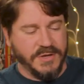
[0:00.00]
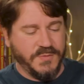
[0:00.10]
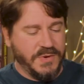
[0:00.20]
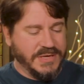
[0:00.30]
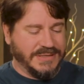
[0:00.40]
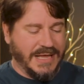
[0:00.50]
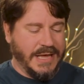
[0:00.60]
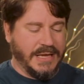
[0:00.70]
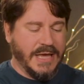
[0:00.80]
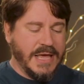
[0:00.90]
This one is
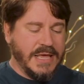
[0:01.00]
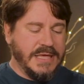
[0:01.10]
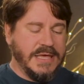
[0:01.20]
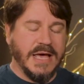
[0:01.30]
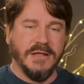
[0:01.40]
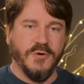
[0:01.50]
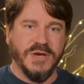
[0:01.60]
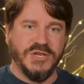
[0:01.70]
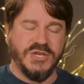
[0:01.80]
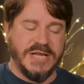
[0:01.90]
like yellowish,